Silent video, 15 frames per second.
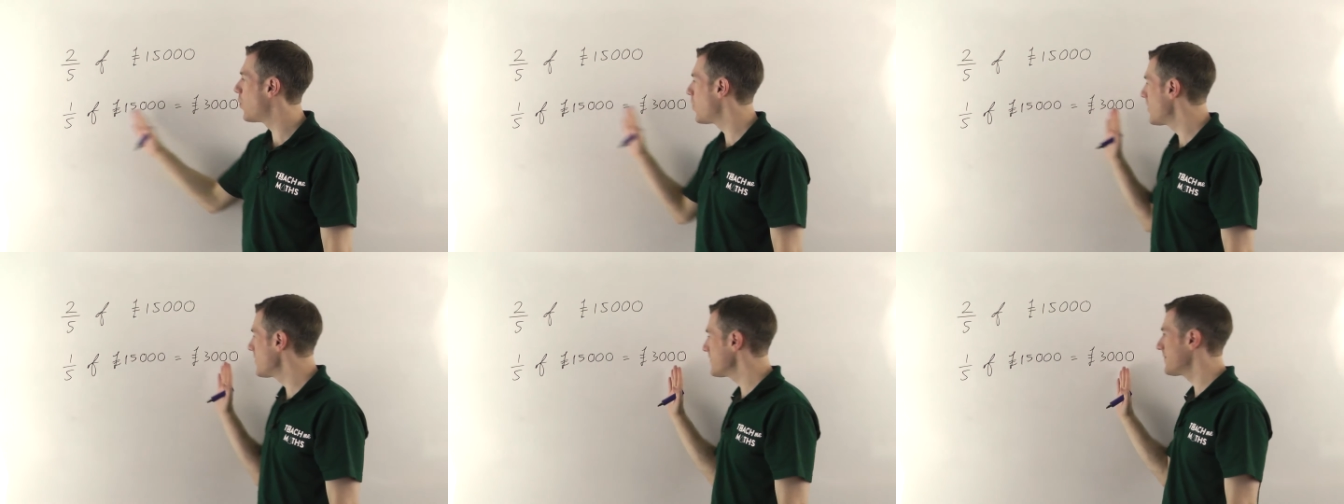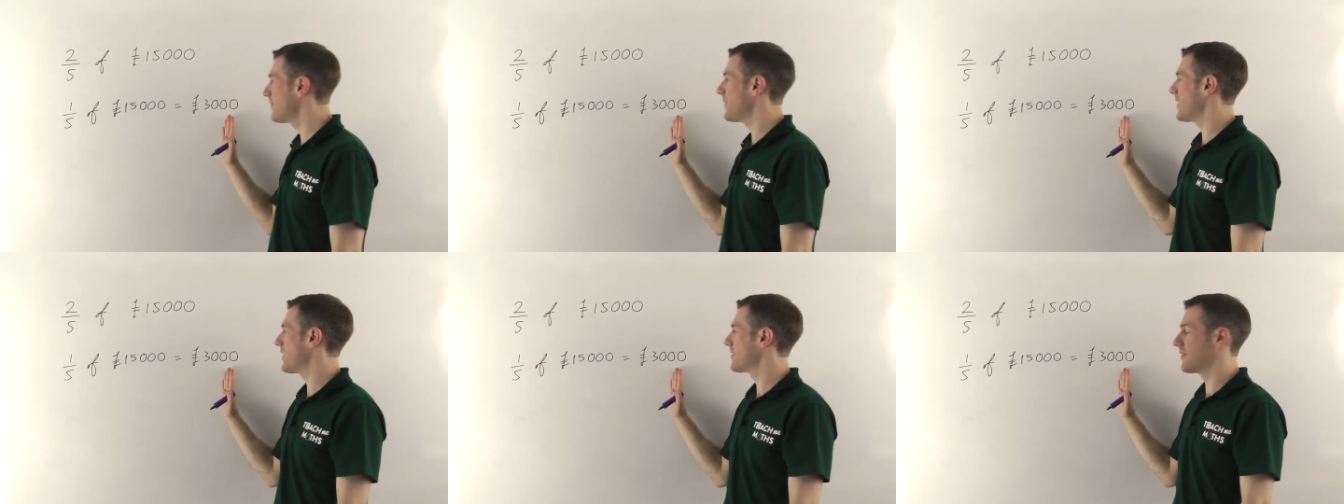one
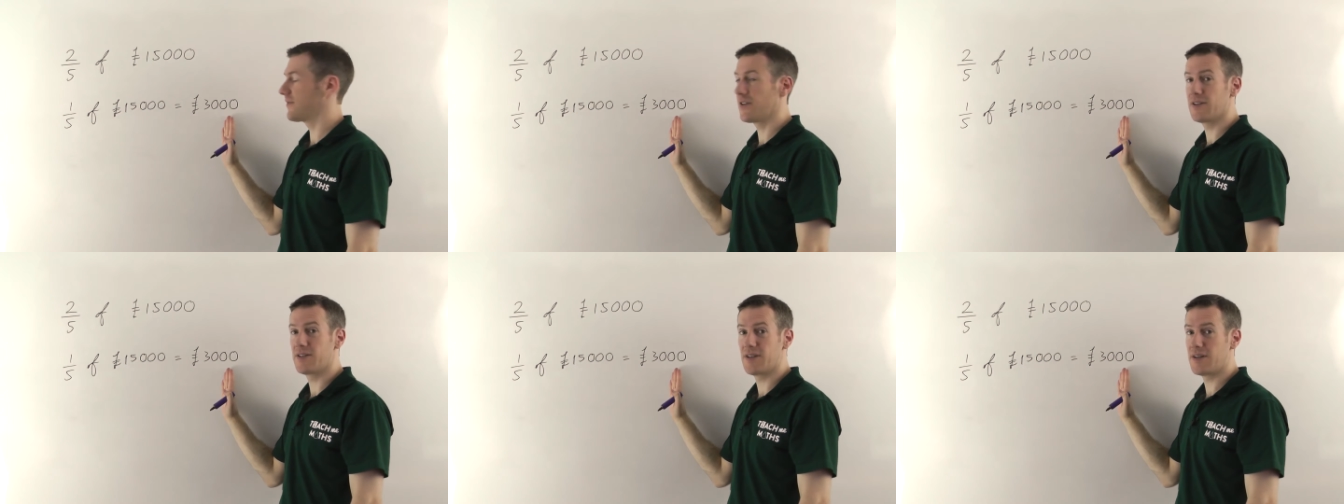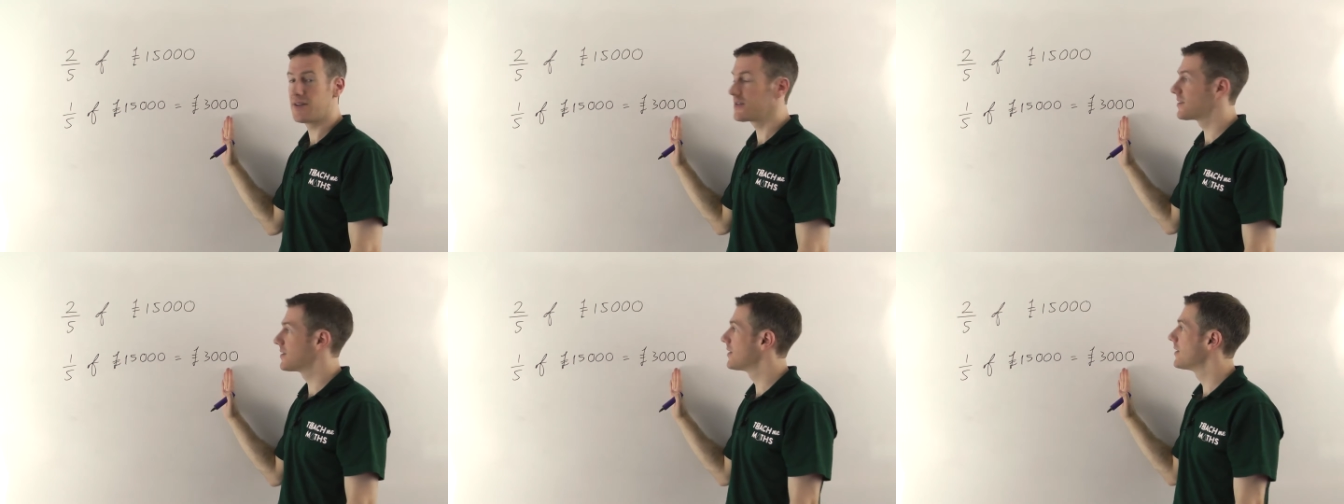fifth of this
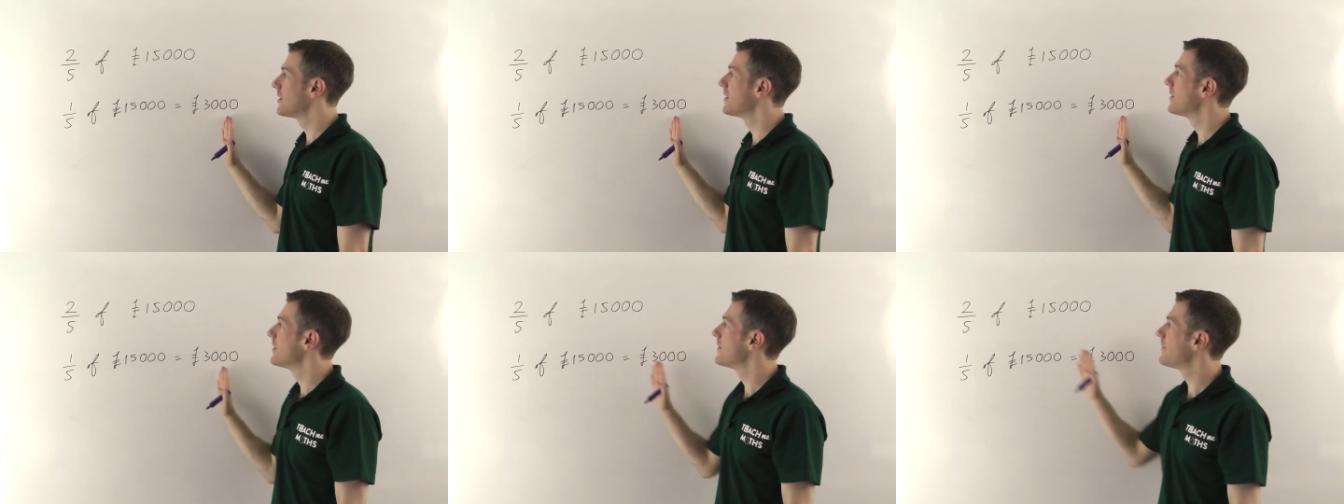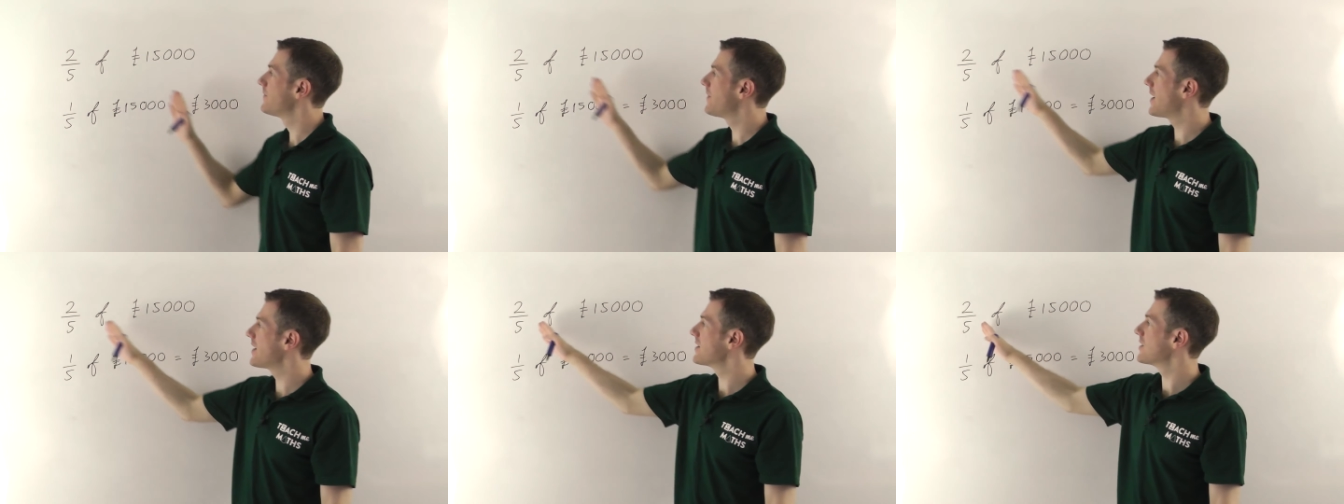is,
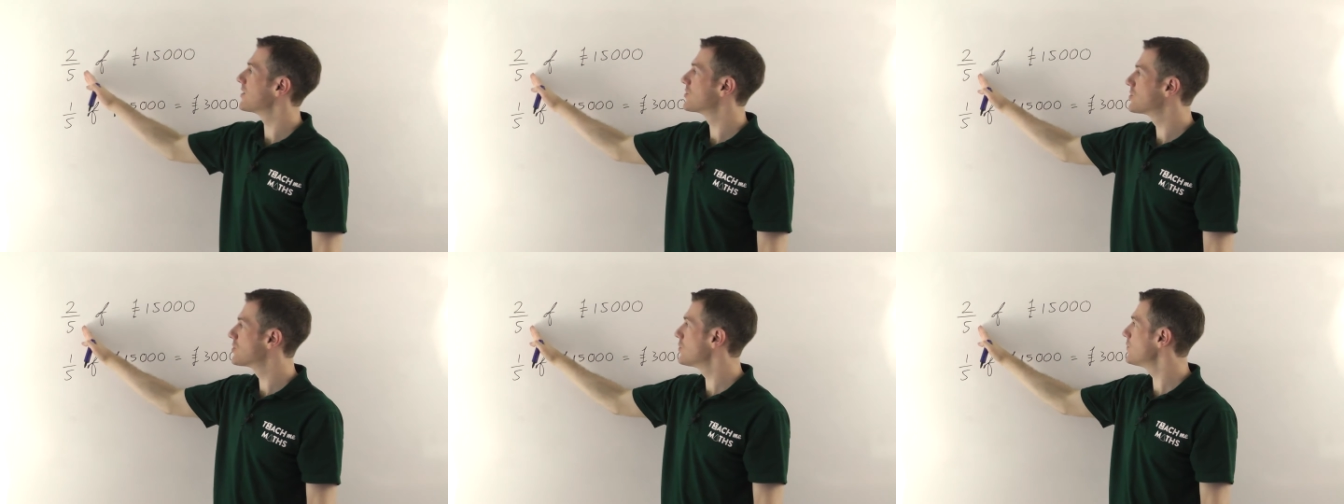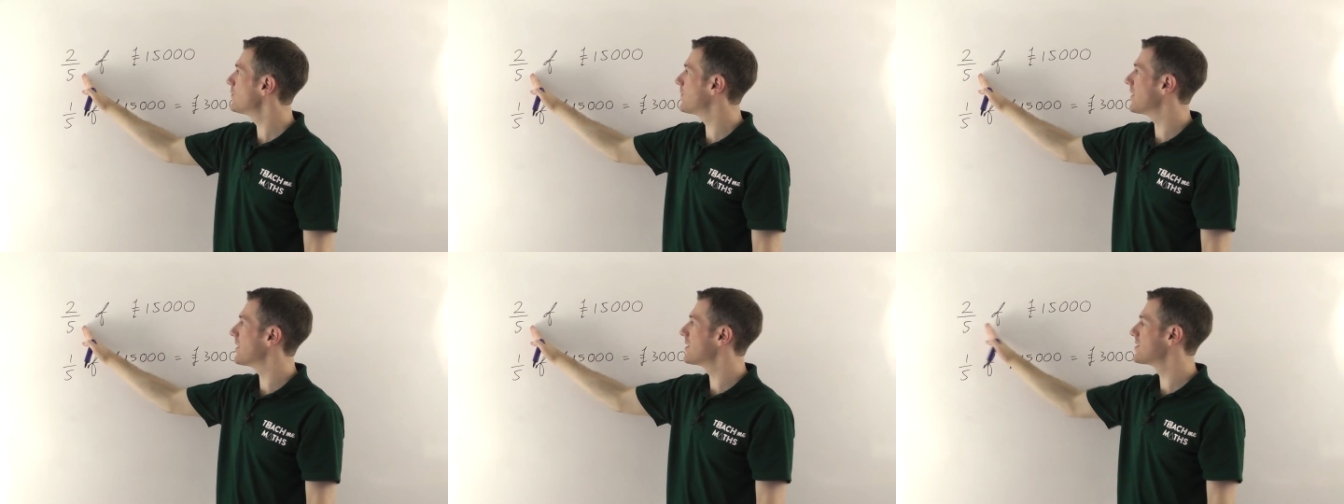finding two
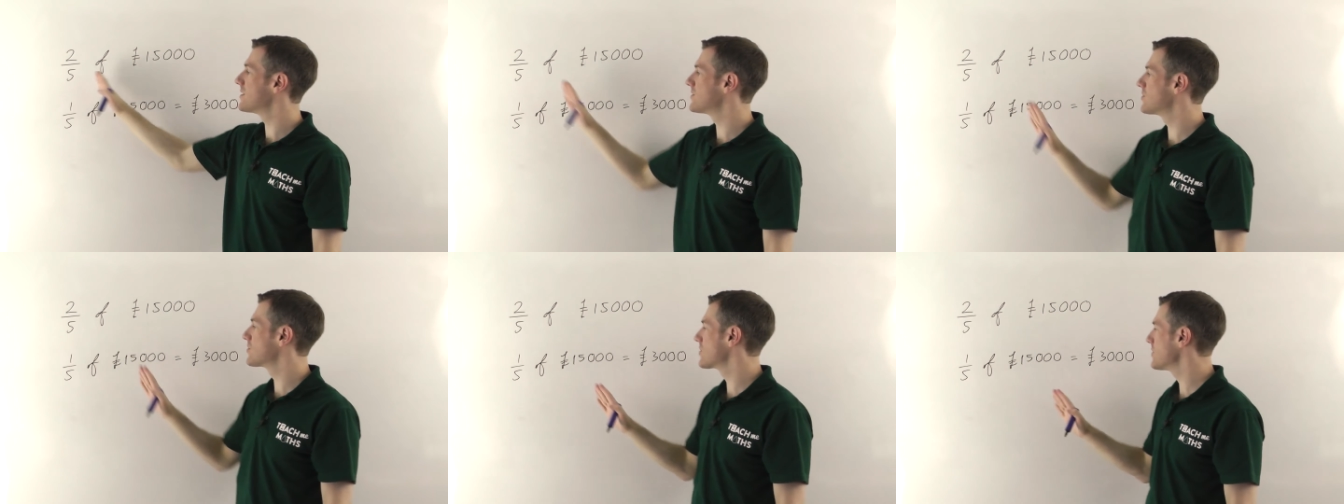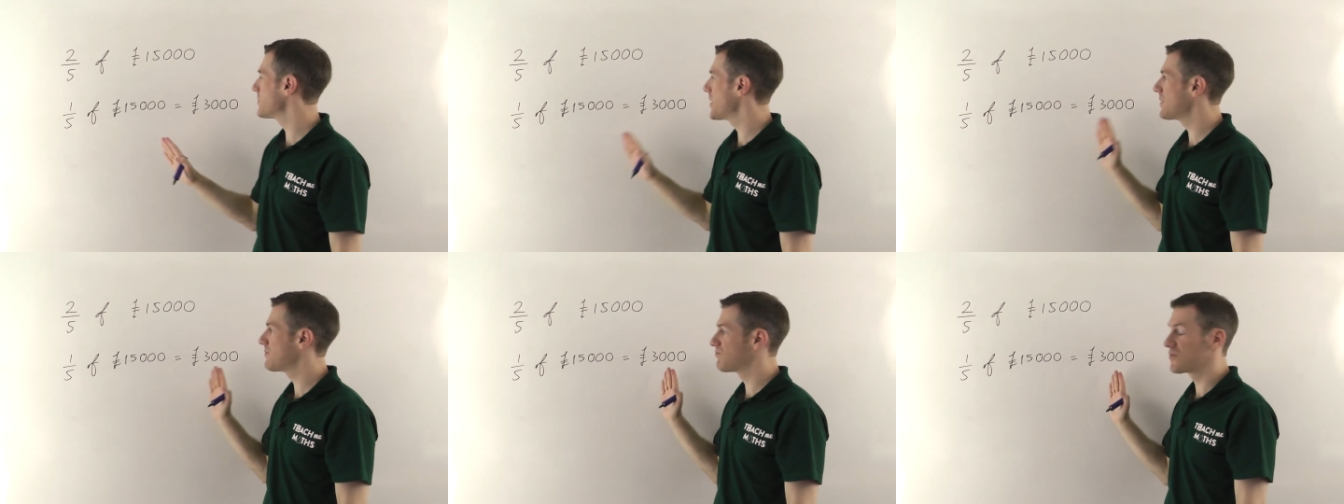fifths is just going
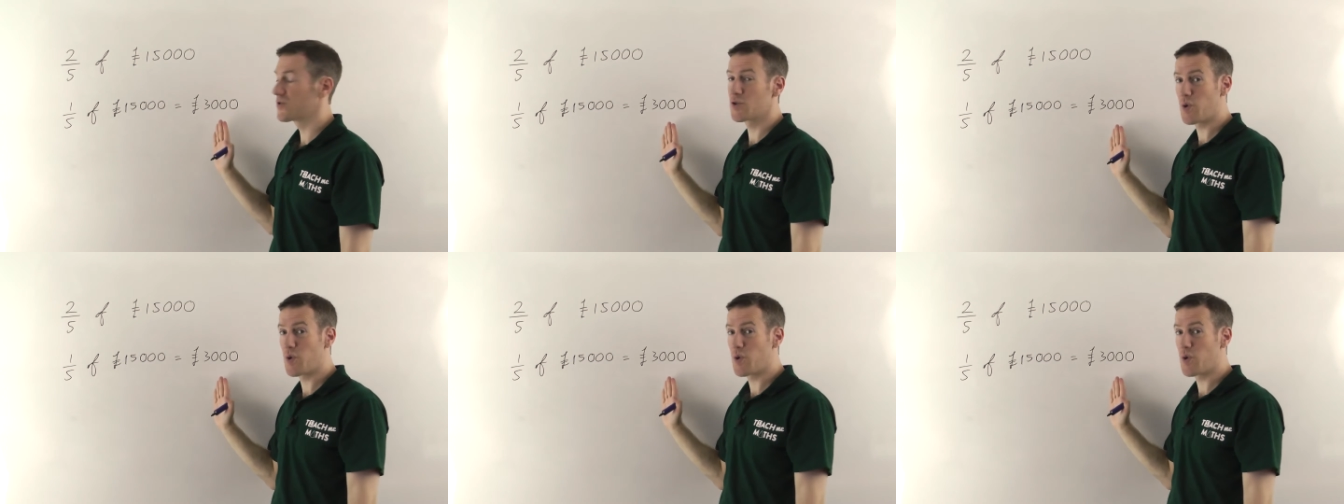to be